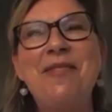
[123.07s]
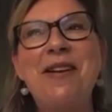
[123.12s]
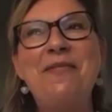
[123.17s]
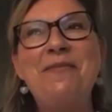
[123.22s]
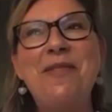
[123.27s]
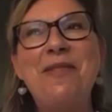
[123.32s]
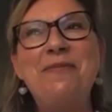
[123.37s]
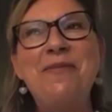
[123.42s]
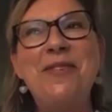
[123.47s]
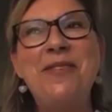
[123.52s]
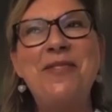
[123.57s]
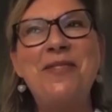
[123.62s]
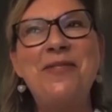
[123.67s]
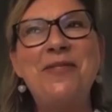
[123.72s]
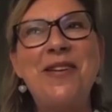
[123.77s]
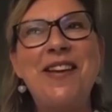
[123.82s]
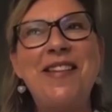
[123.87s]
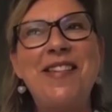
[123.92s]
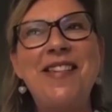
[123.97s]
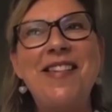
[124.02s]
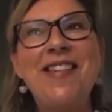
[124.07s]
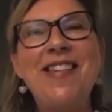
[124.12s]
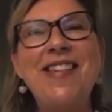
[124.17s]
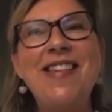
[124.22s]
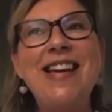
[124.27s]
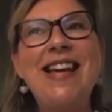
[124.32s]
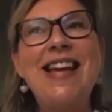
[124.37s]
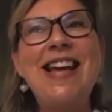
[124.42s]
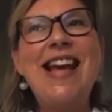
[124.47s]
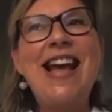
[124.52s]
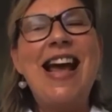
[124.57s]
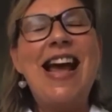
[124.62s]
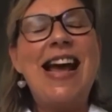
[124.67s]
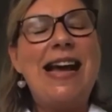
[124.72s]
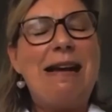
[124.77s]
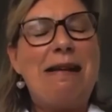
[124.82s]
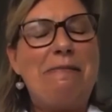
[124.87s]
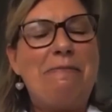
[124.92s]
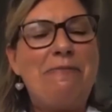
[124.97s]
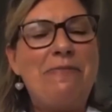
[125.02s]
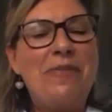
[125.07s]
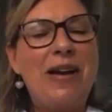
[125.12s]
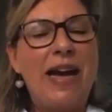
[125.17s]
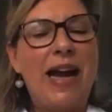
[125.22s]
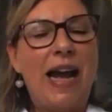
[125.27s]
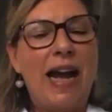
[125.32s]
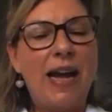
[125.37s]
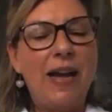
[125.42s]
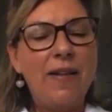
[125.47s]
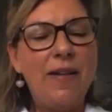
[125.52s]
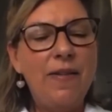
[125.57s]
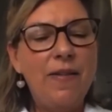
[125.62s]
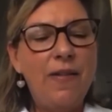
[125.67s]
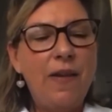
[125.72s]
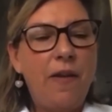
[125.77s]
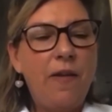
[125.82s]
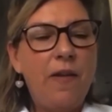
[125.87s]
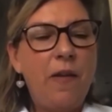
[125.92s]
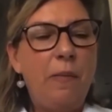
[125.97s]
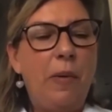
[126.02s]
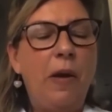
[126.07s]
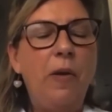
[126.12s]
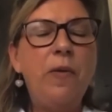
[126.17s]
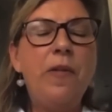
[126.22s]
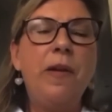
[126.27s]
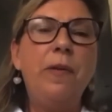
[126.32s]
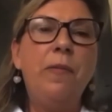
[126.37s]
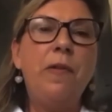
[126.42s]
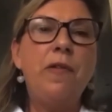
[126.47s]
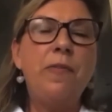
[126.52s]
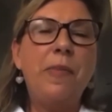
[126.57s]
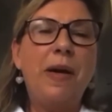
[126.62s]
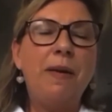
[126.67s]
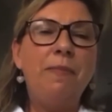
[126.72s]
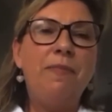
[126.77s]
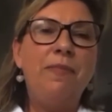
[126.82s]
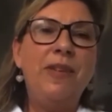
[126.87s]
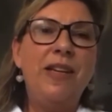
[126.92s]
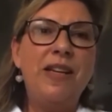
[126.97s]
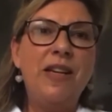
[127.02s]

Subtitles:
might have been one of the reasons. And I suppose it was my,